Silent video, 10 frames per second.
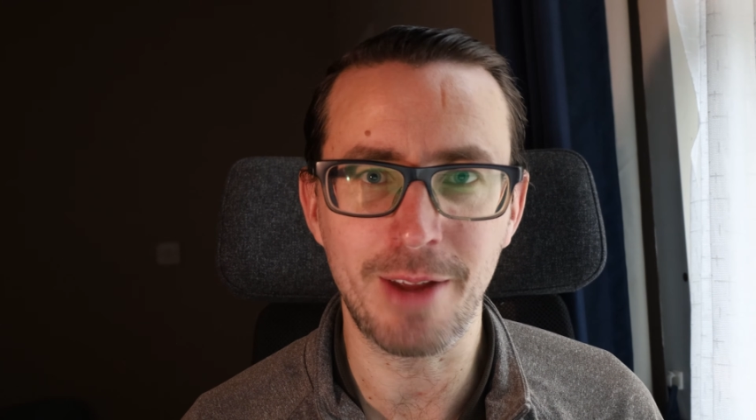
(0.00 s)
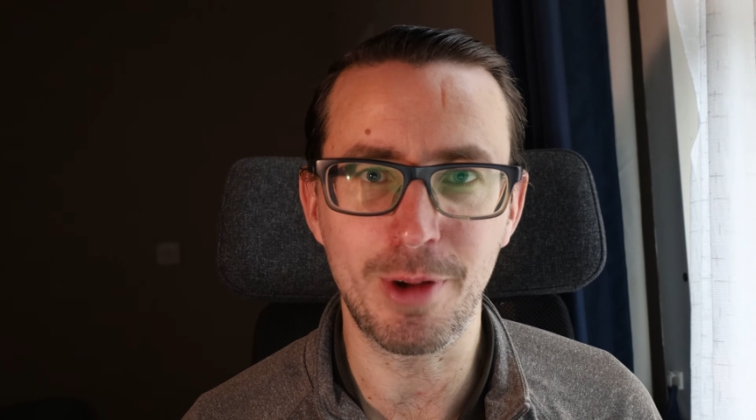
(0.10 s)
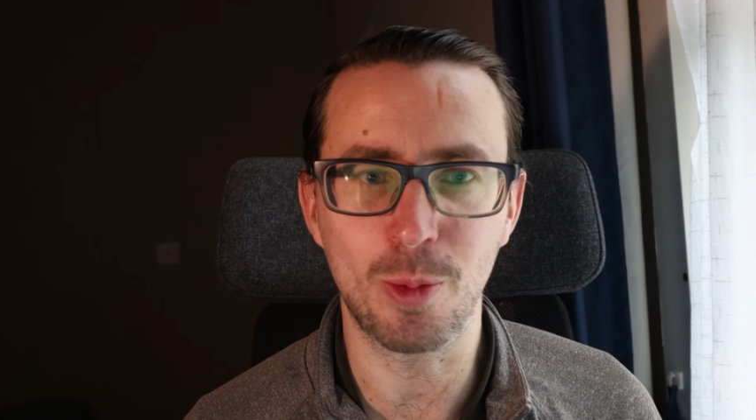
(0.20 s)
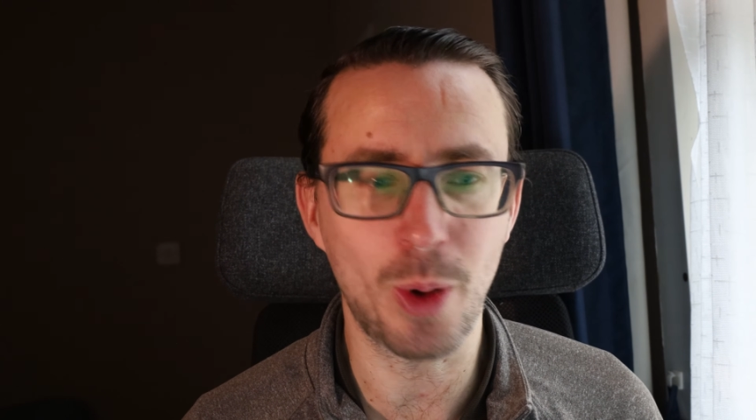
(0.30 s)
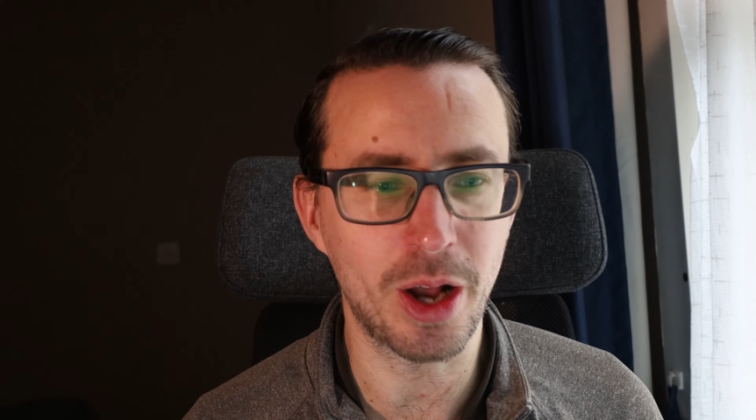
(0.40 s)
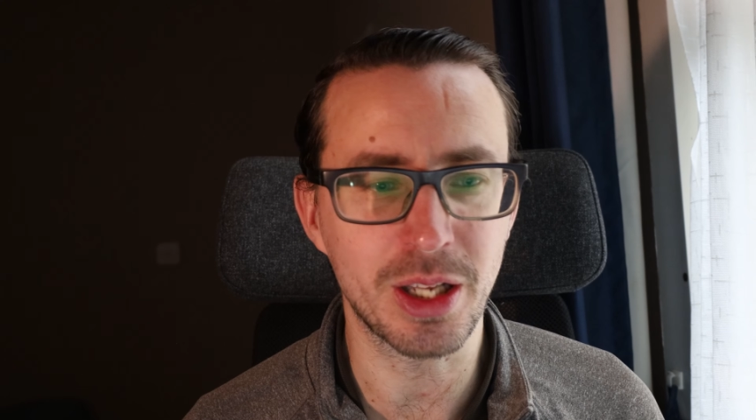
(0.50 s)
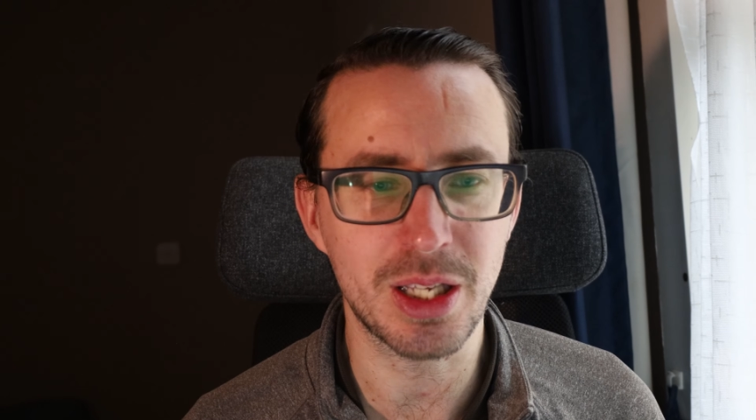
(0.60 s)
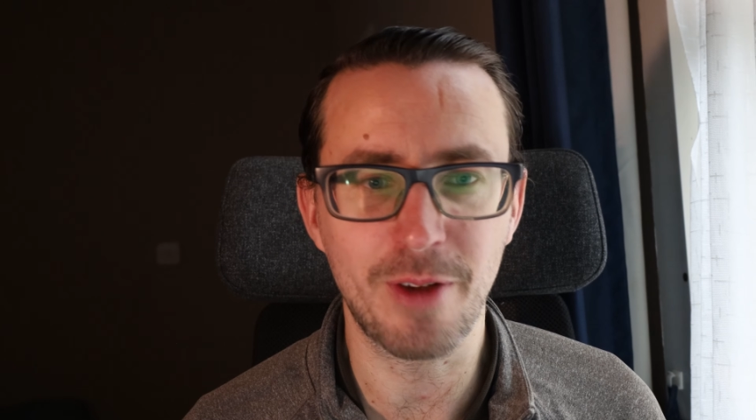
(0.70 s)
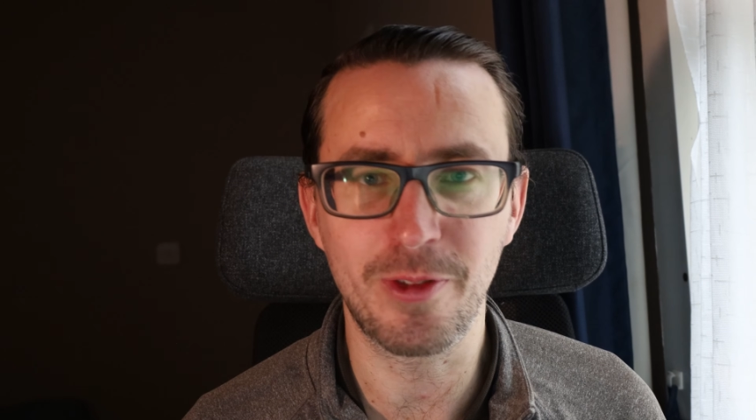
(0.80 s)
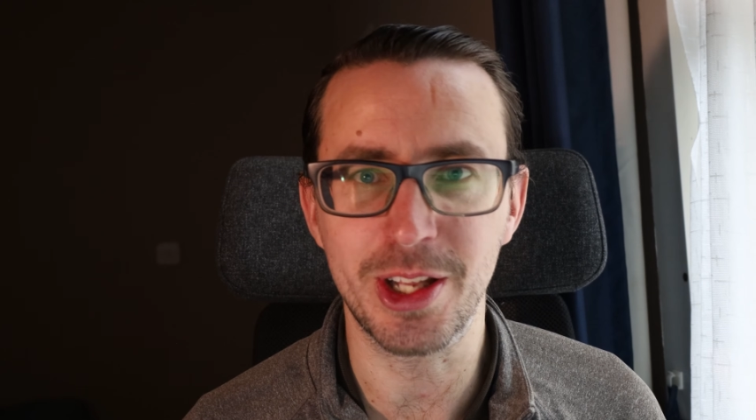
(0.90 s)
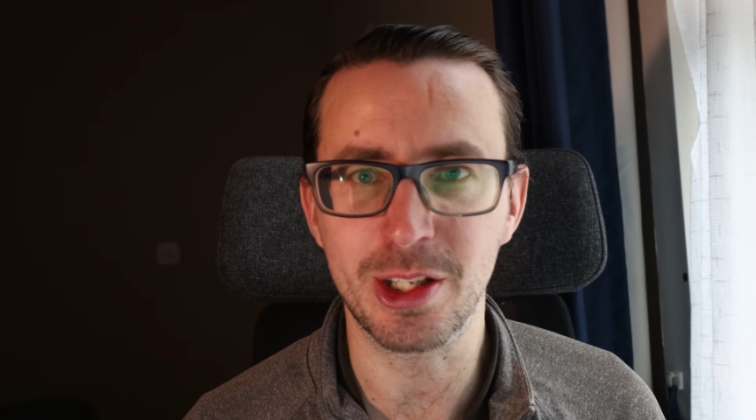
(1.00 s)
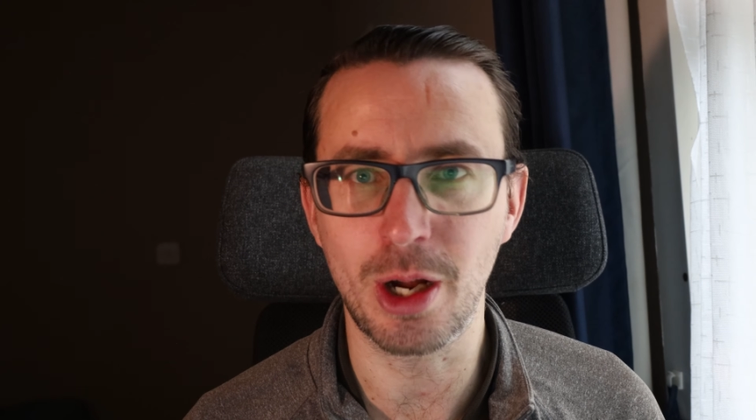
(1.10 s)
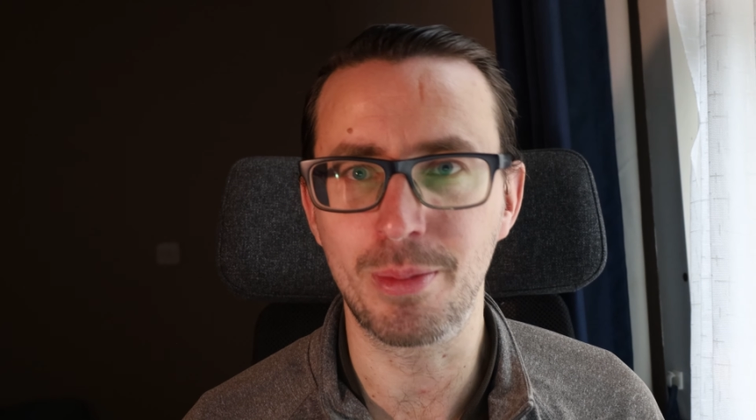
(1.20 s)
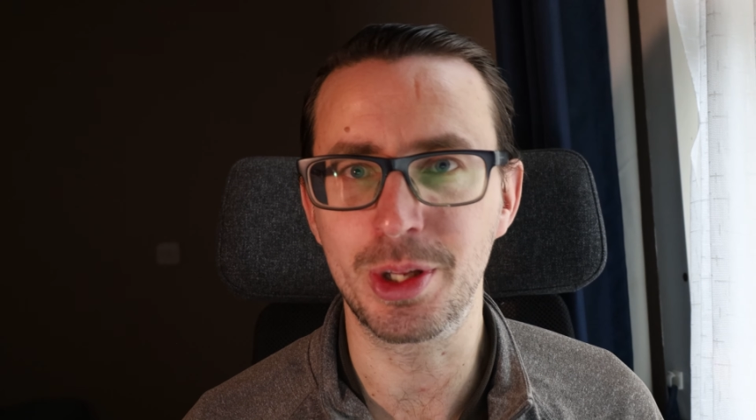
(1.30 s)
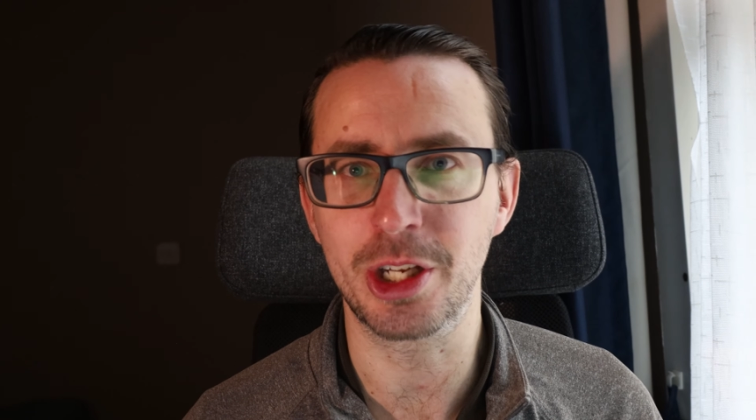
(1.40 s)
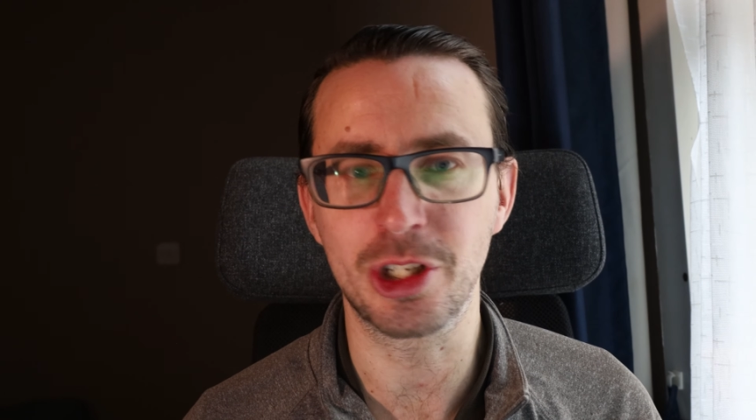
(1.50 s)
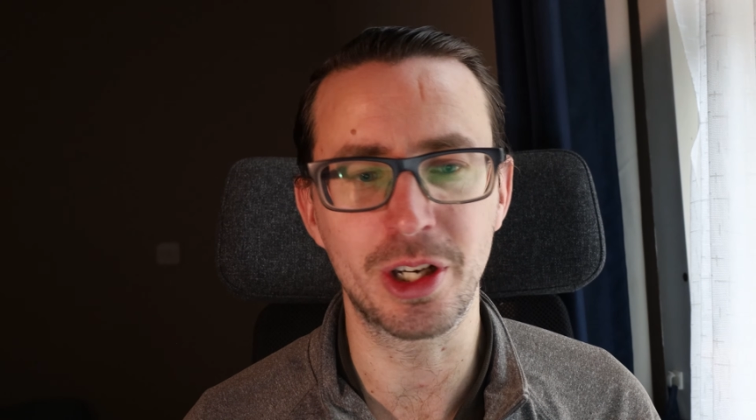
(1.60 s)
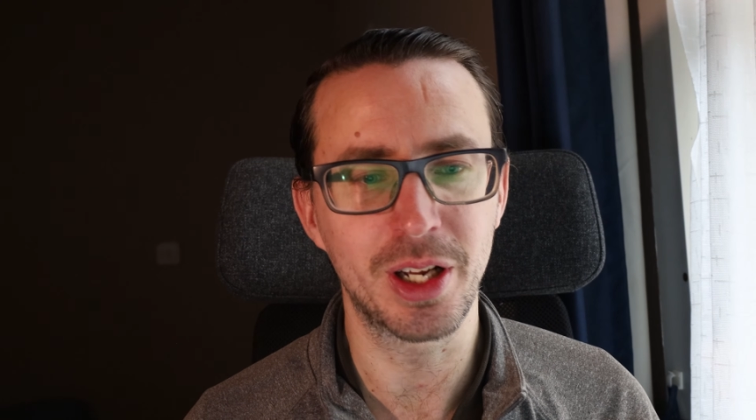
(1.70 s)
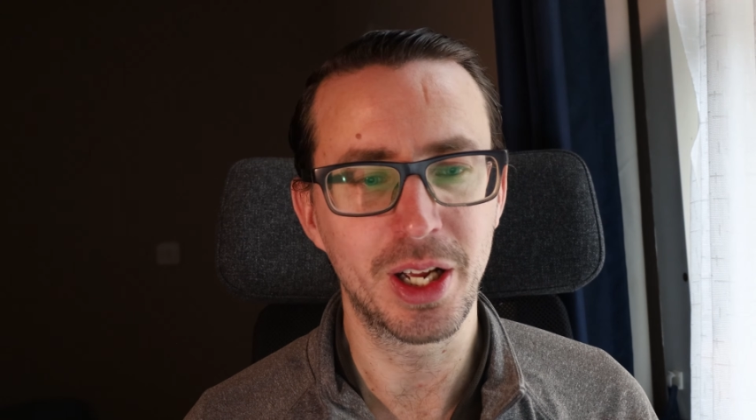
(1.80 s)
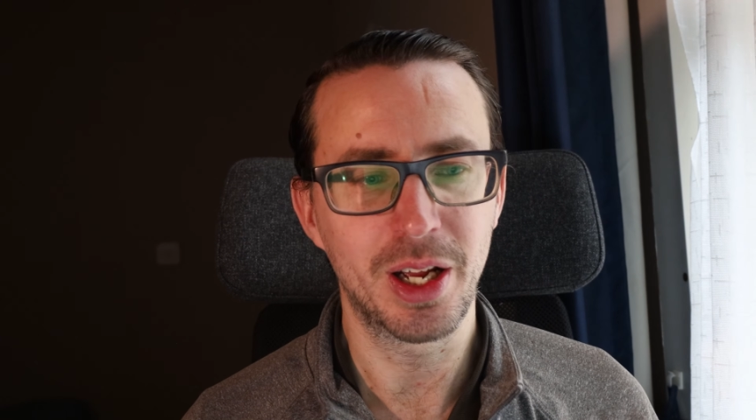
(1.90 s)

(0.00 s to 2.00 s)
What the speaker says: If it works for this composition,